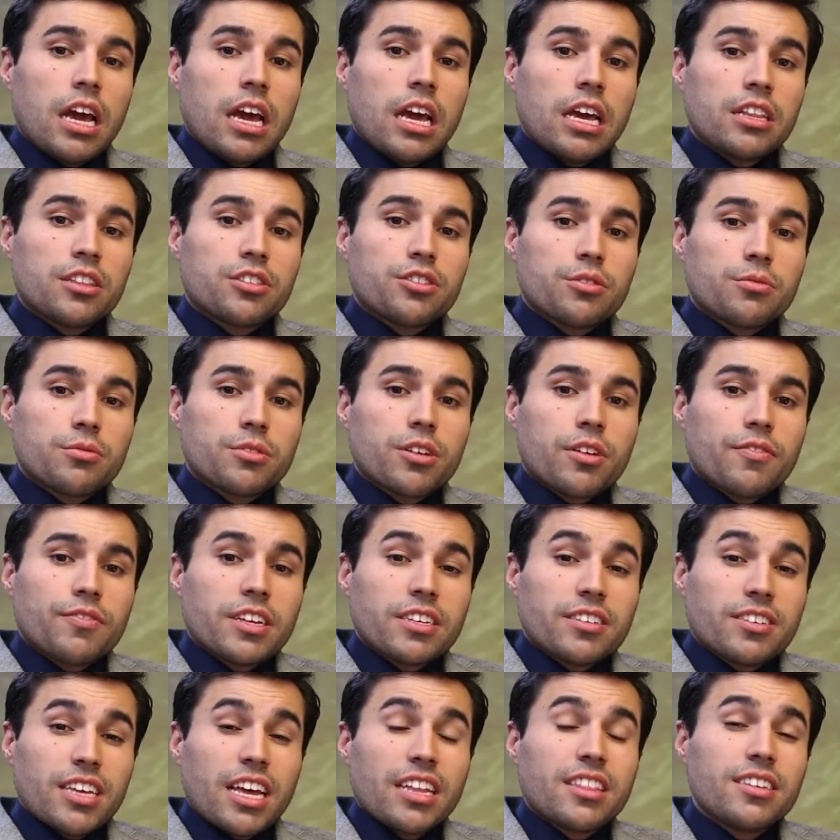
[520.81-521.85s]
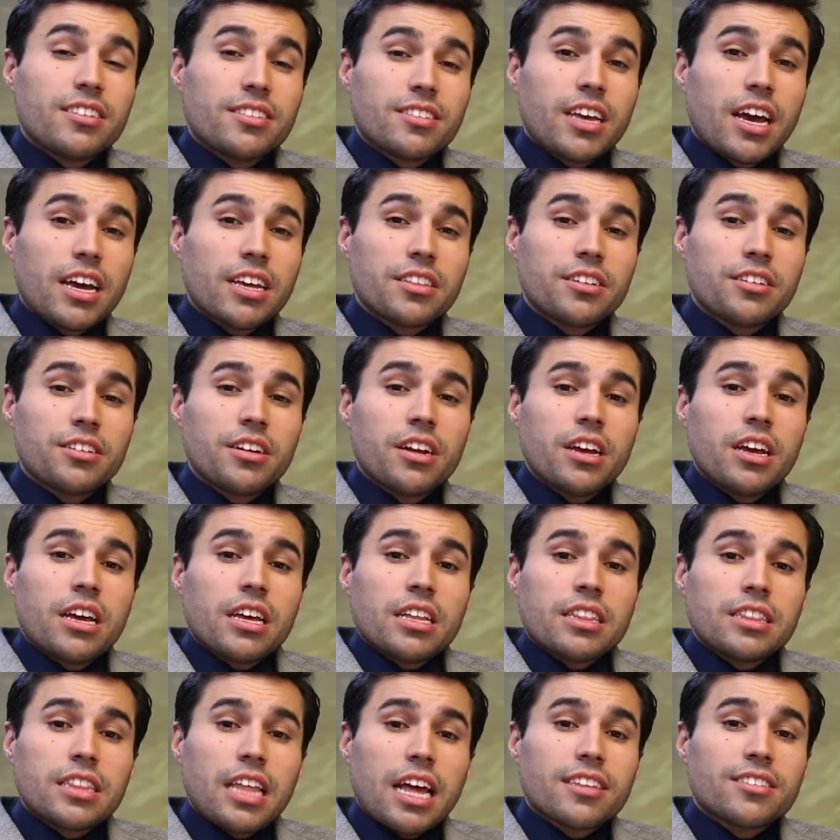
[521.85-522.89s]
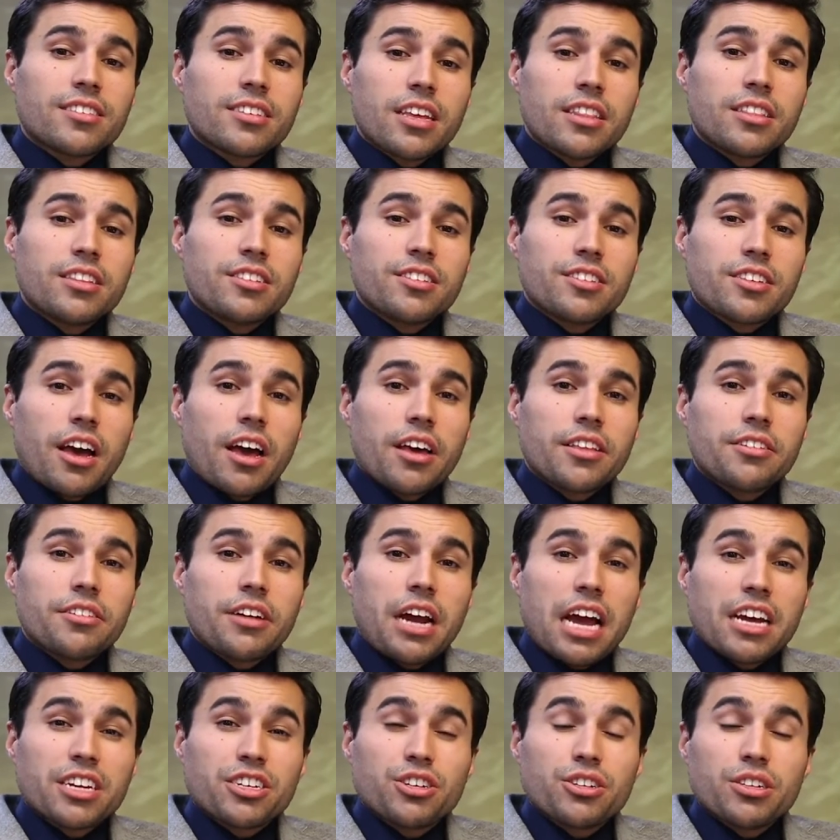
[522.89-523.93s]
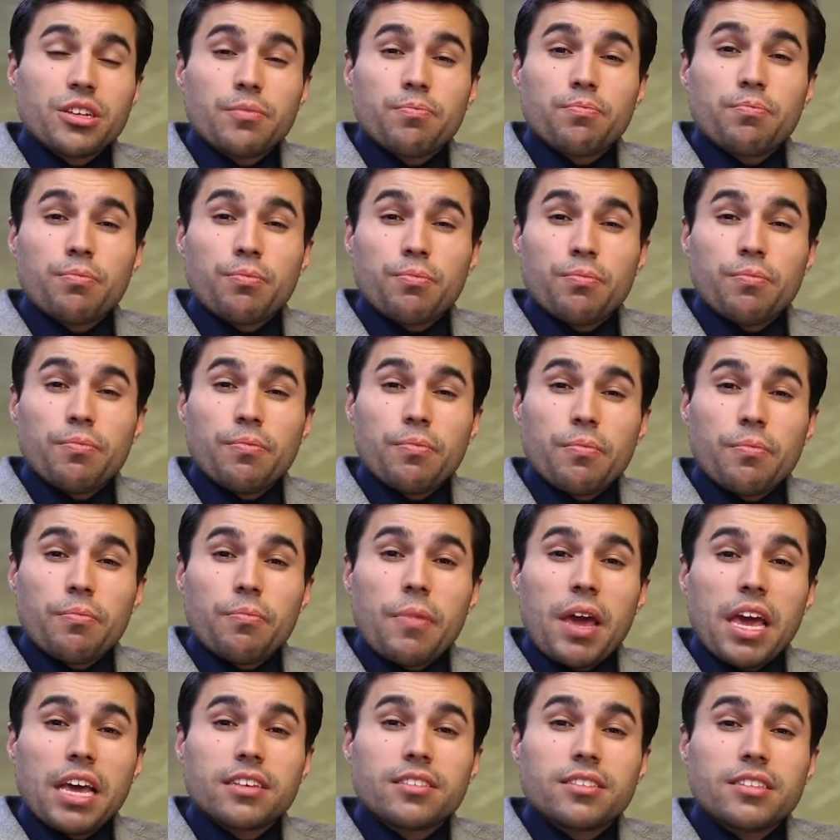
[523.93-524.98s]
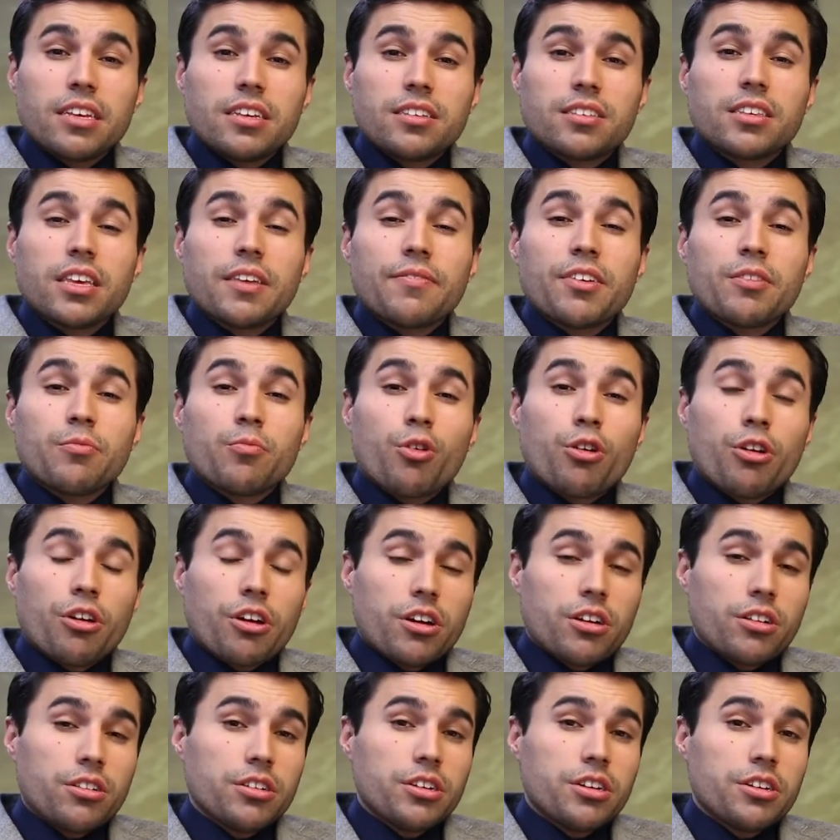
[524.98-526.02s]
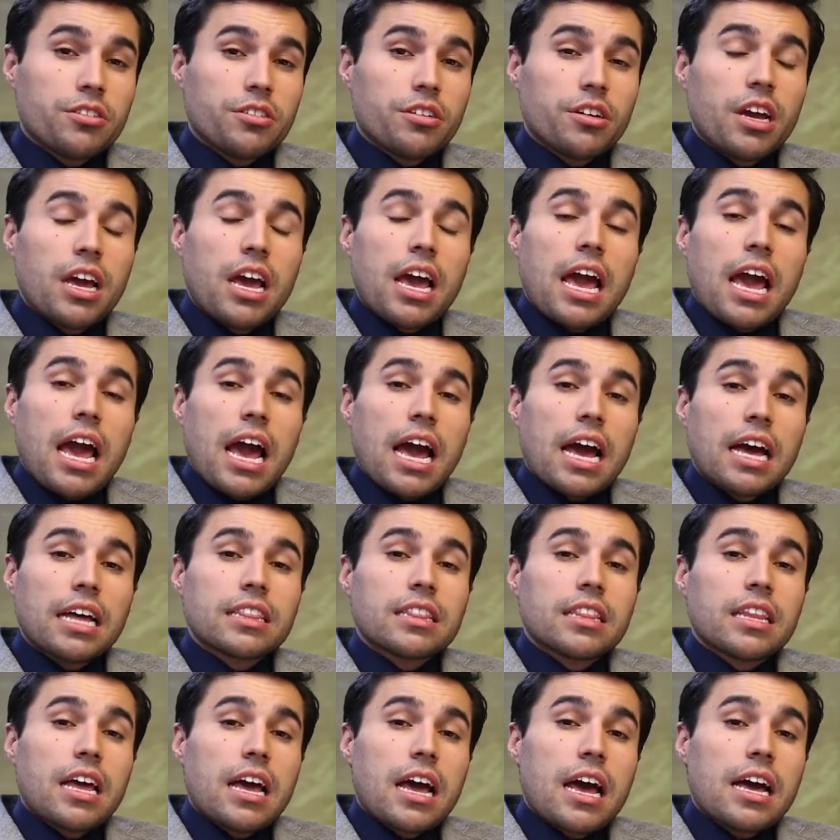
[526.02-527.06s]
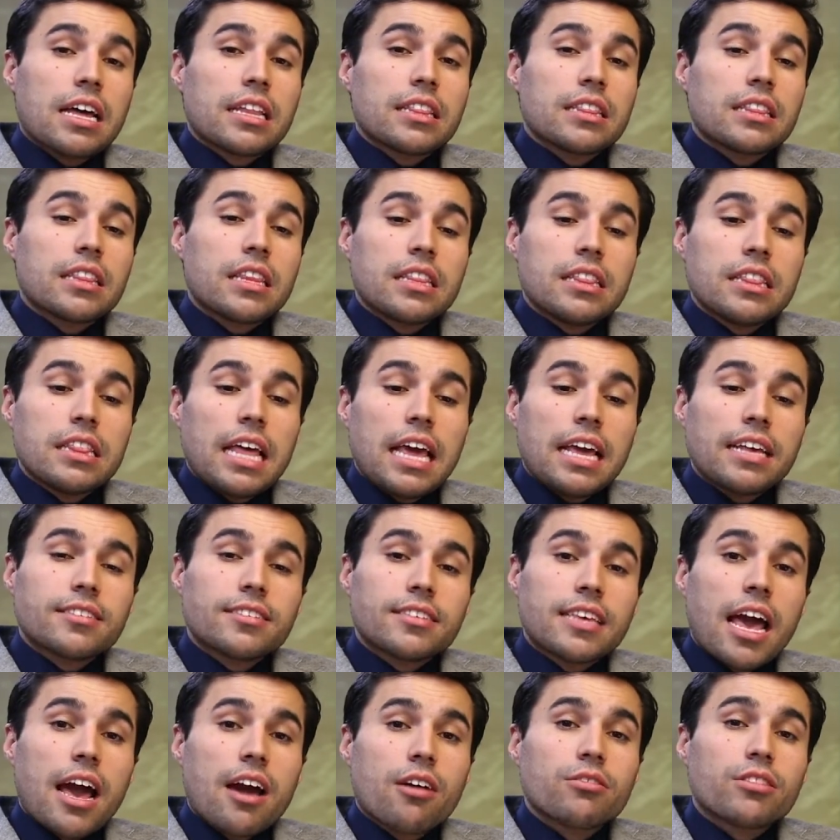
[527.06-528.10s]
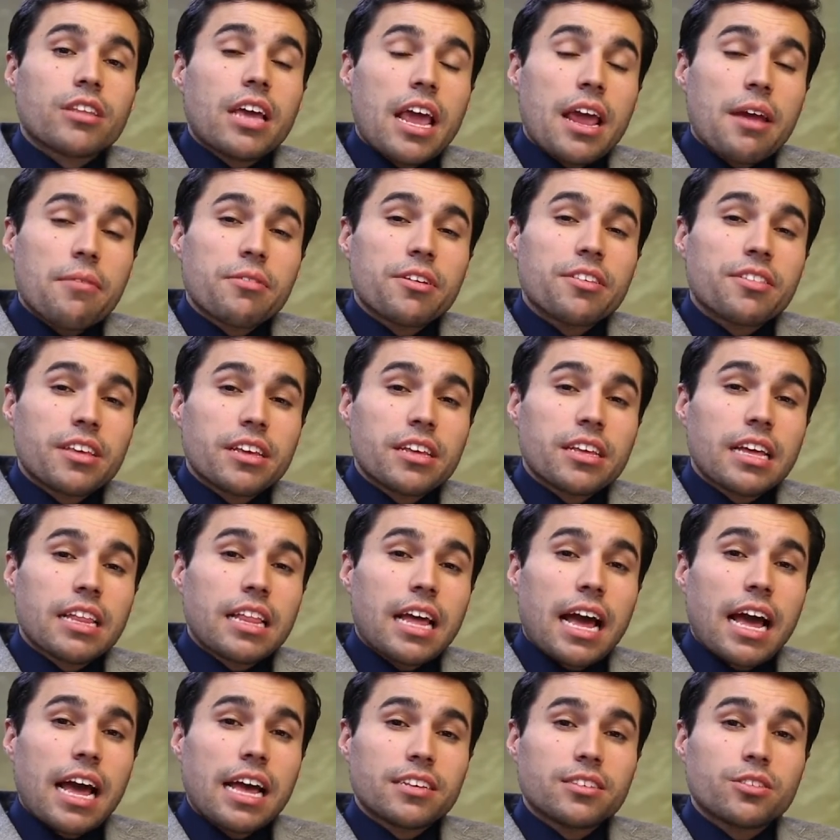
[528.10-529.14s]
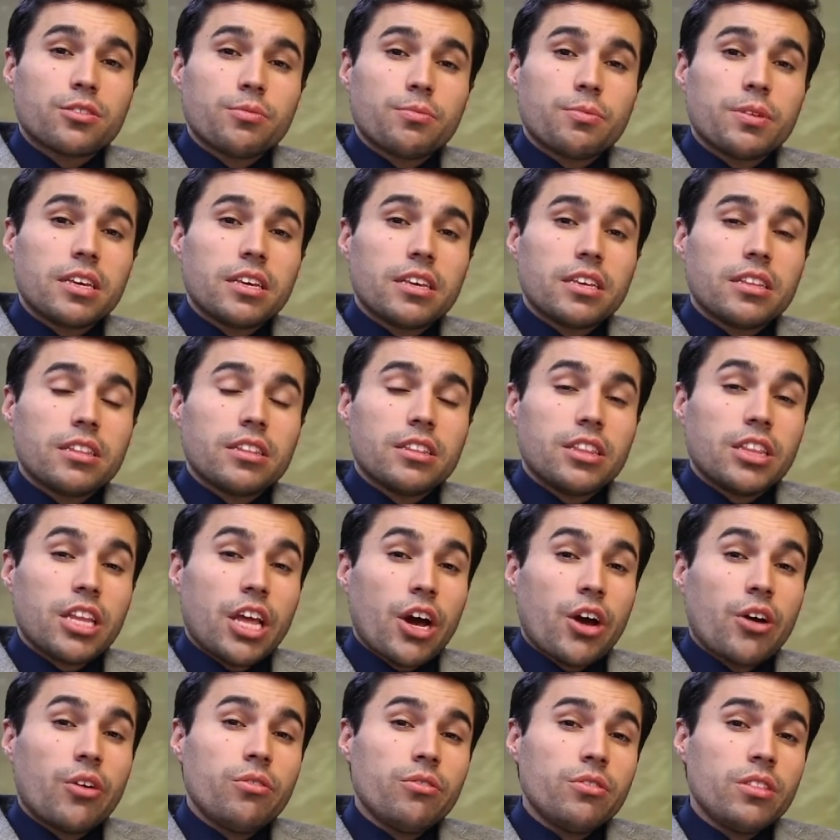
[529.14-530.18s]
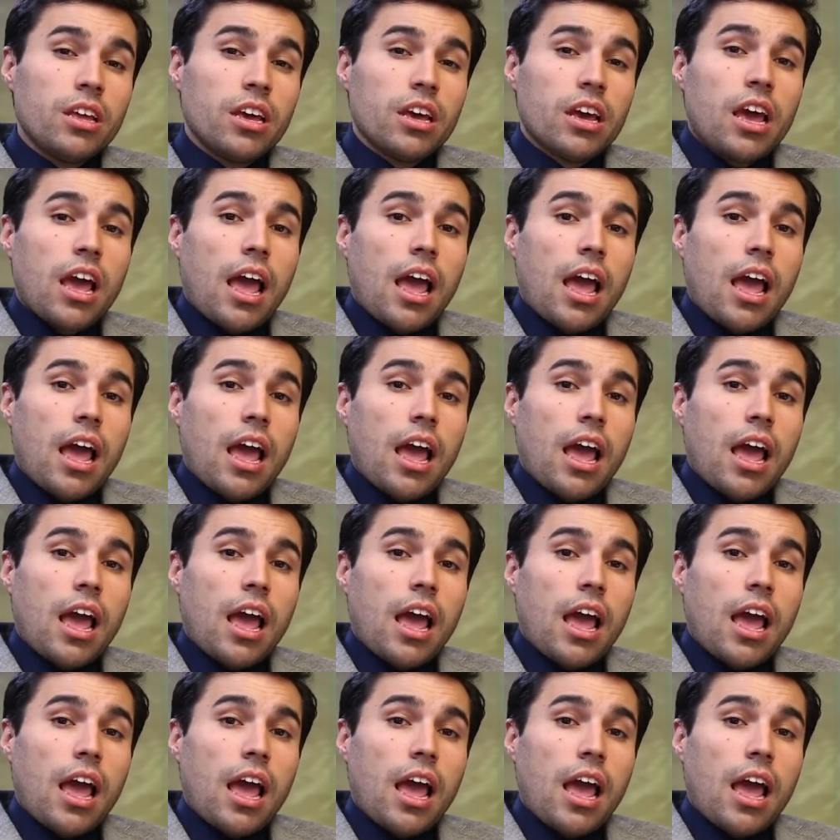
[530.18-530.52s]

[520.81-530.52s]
In terms of the set designer, that set designer actually makes this even more clear and lays out everything that has to be known